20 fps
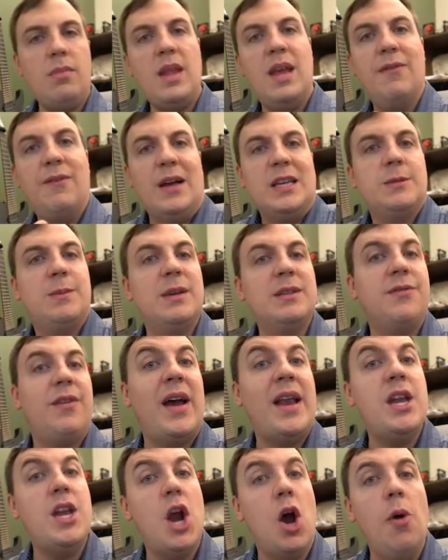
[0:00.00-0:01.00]
If I
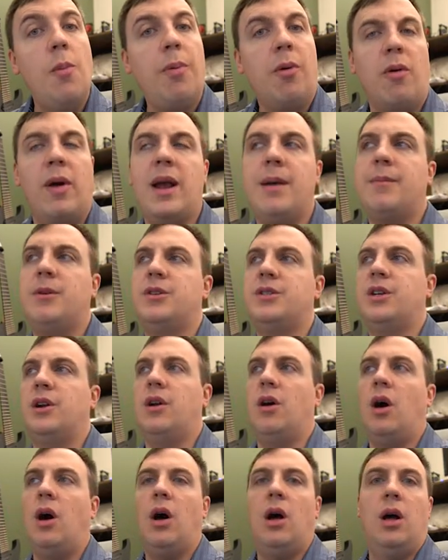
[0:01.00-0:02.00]
specify no parameters
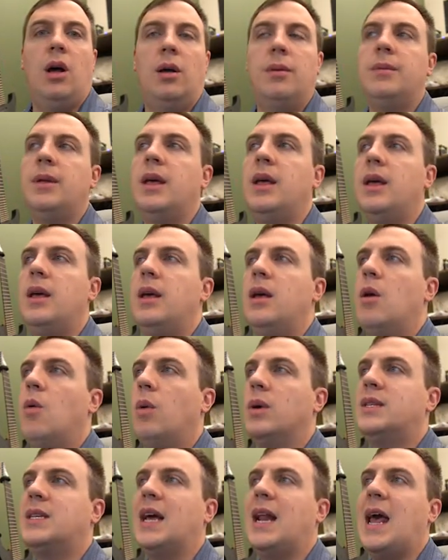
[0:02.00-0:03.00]
at all,
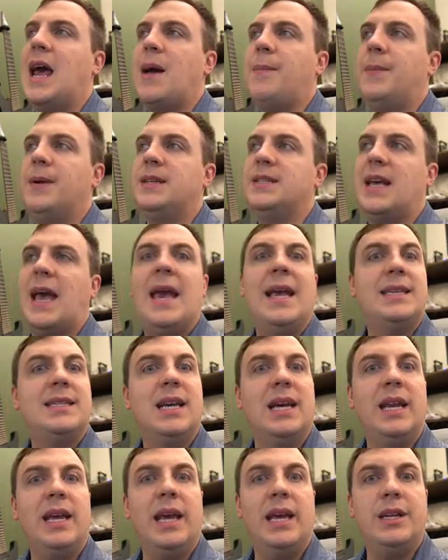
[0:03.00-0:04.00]
what's going to happen is A is
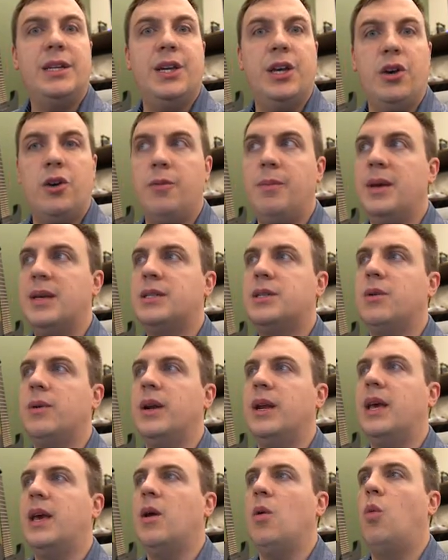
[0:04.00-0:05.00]
going to get 2, B is
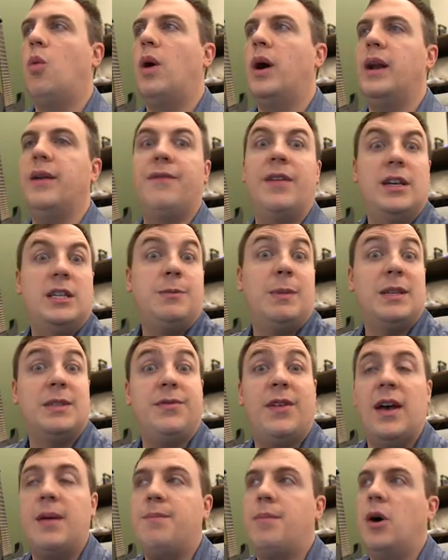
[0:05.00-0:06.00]
going to get 1. If I
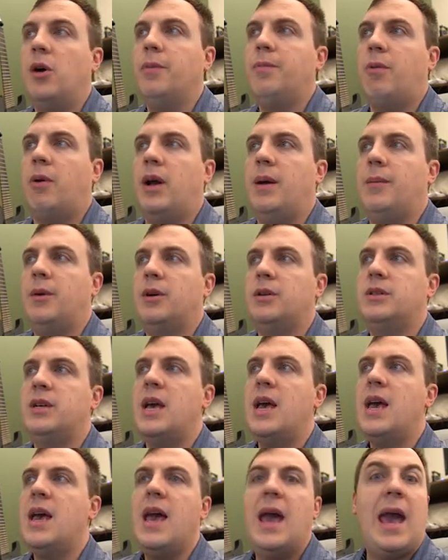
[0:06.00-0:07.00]
specify both parameters,
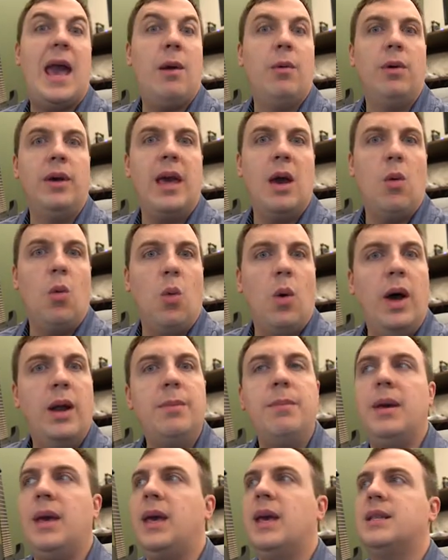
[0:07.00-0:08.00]
A will get
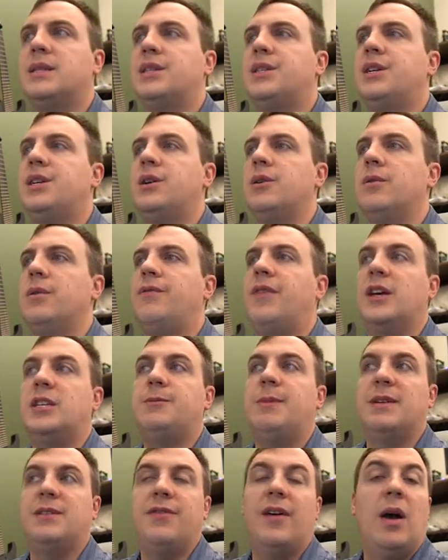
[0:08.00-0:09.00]
1, B gets 2. If I
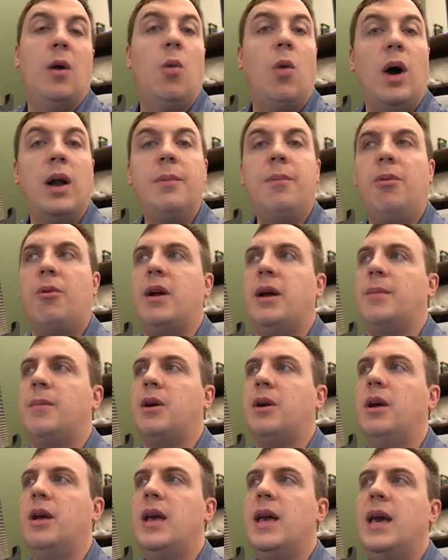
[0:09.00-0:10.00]
specify one
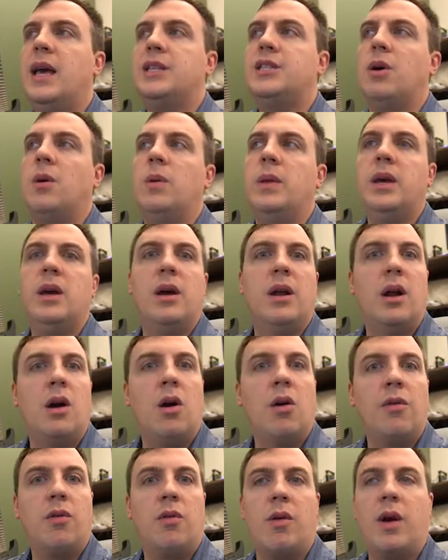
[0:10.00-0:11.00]
parameter, it's only going to
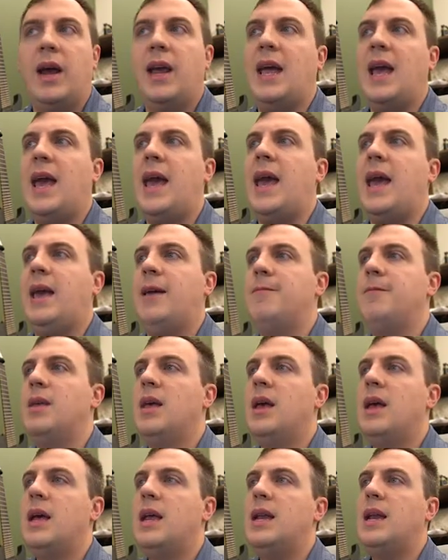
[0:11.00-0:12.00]
overwrite A.
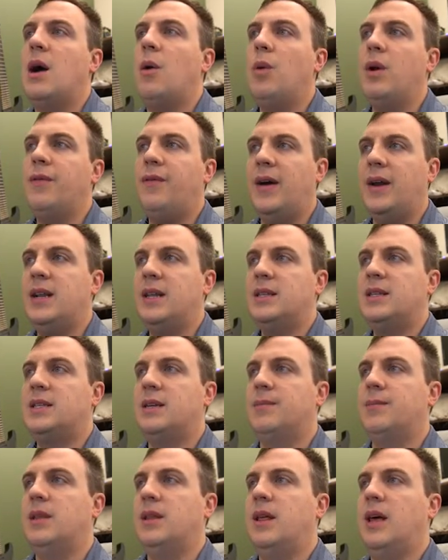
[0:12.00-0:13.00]
Now what if I did
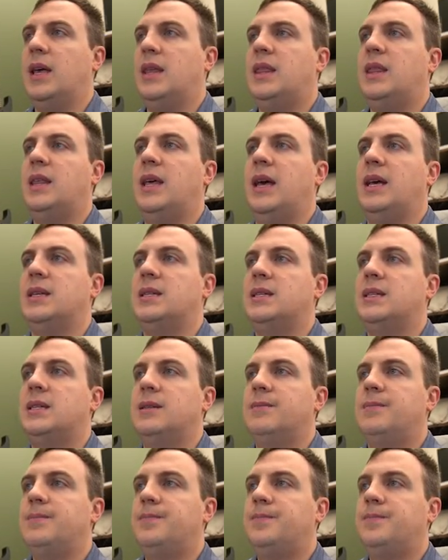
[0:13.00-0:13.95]
something like this?